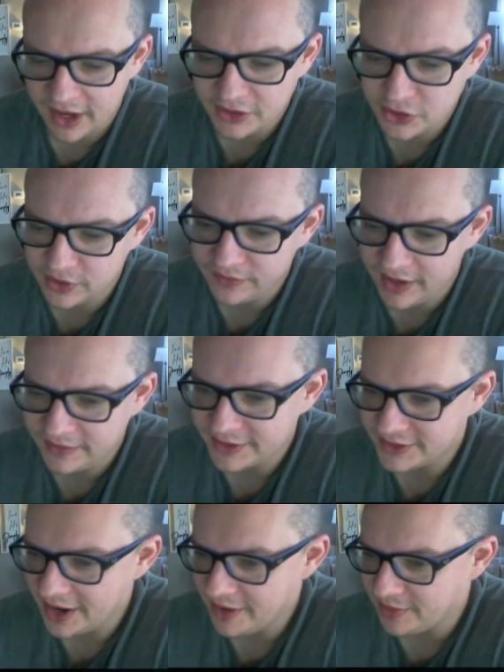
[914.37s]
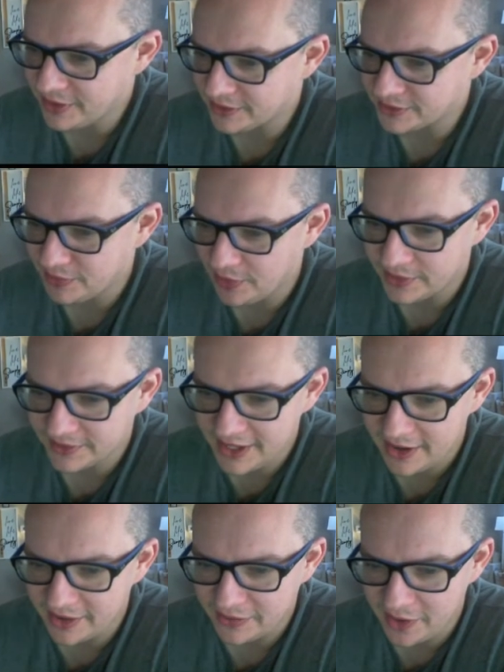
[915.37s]
I should have had these tiebreakers broken
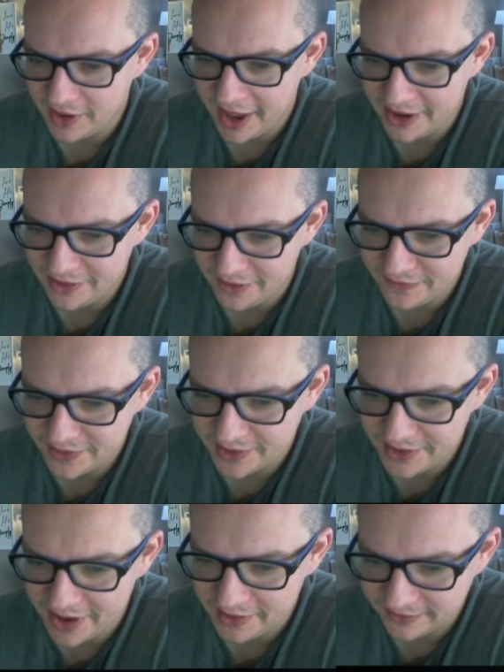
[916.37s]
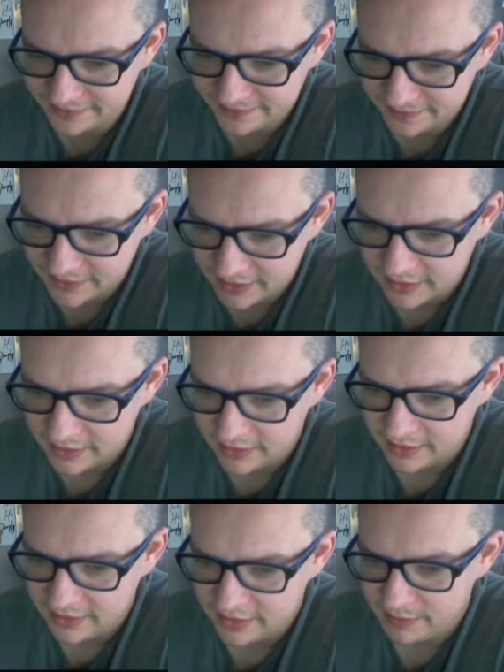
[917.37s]
down. I thought I had it all figured out.
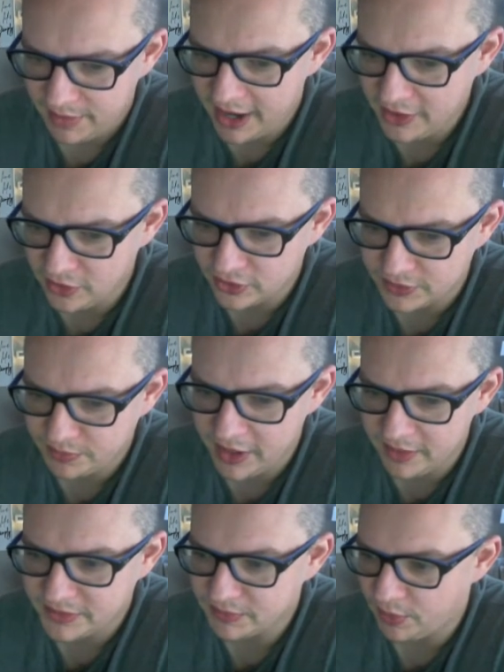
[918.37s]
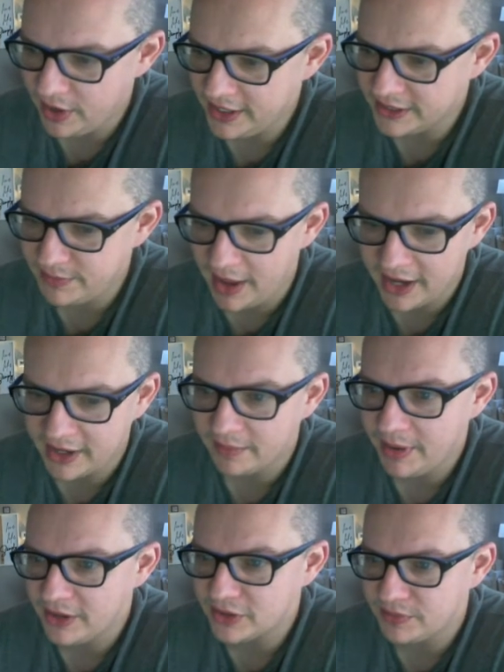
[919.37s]
Pay Dirt's Pimps. Brady's backup.
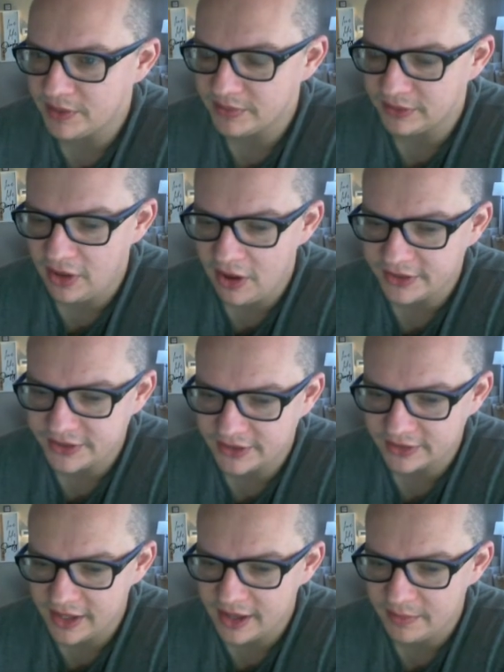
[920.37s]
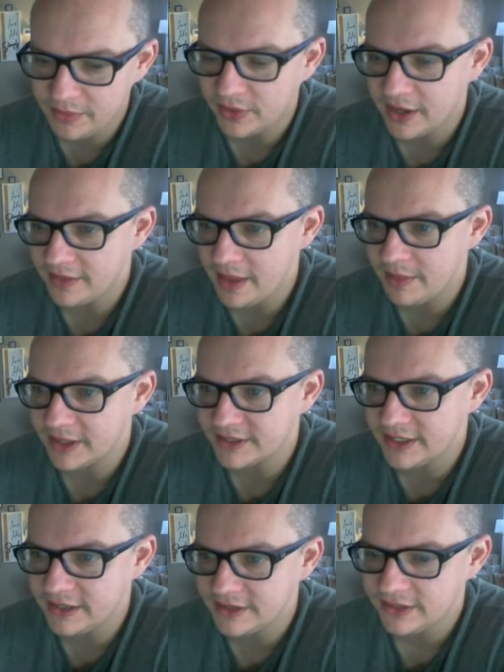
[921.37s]
Pay Dirt's Pimps lost to them. Okay, that makes
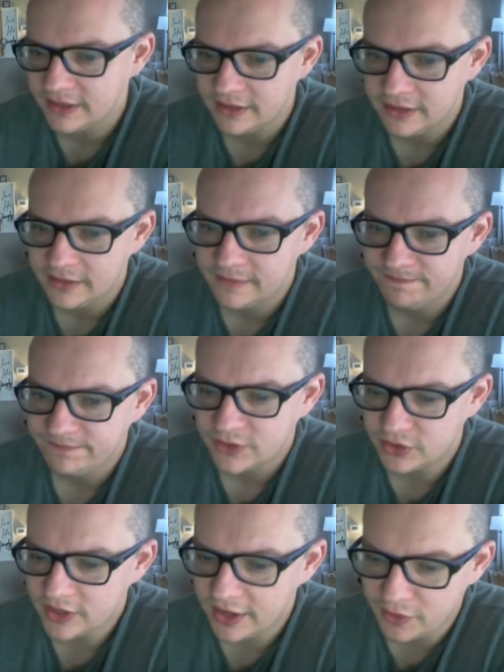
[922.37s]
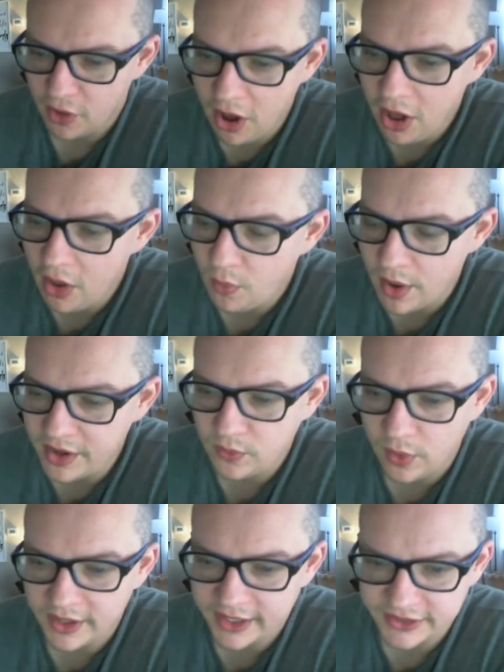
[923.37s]
sense. So yeah, they're all
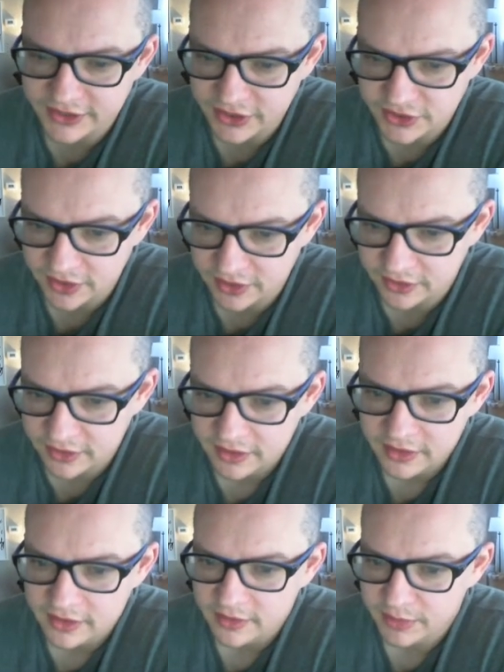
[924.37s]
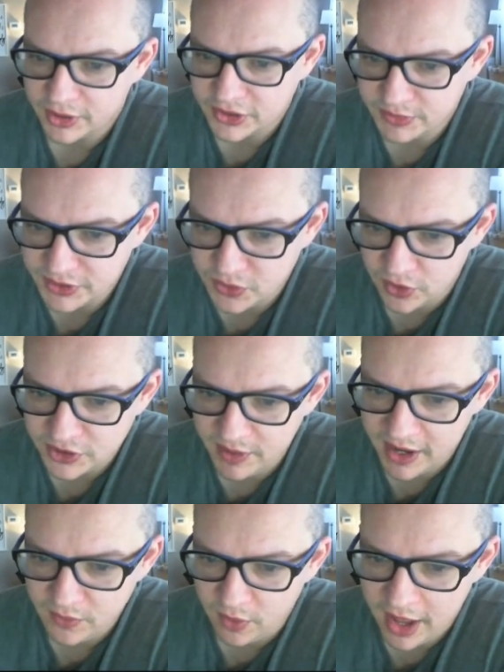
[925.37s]
1-1 against each other because Miss Orange
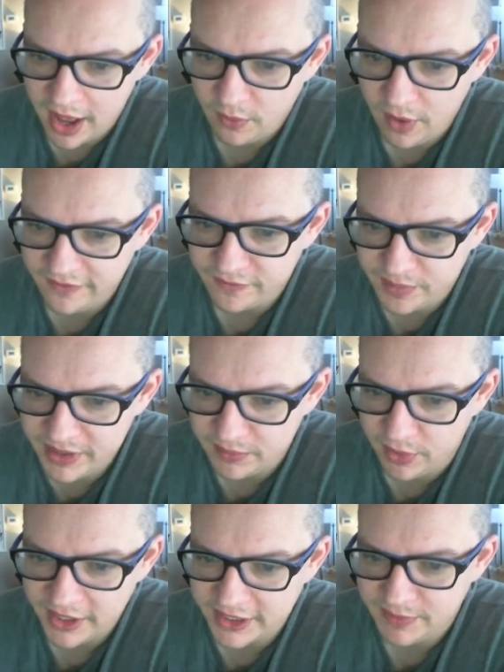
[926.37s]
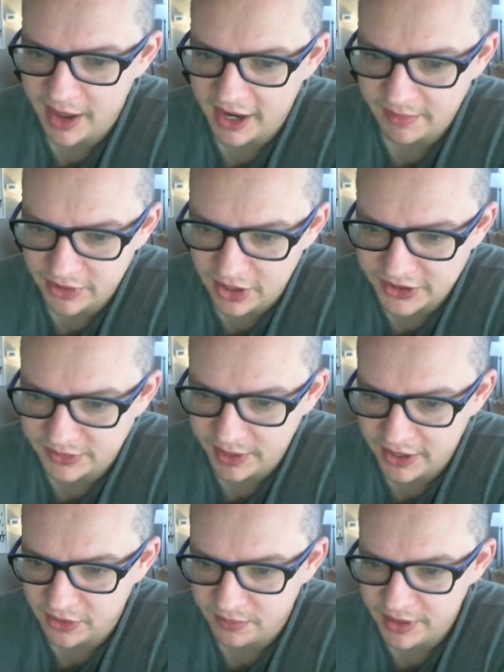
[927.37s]
Man Hot Wife beat Brady's backup but lost to
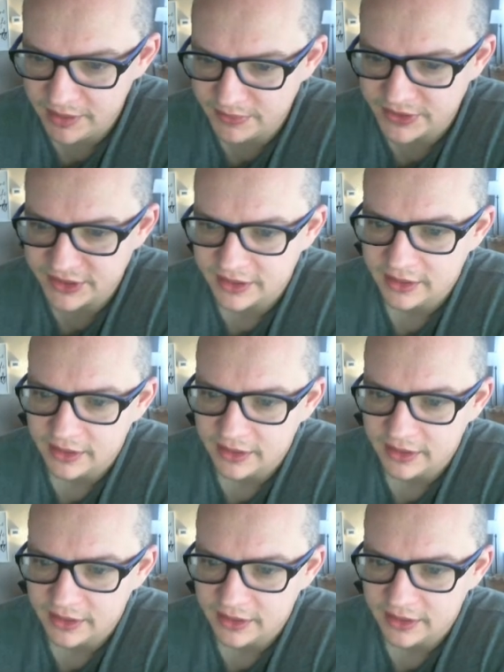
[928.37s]
Pay Dirt Pimps.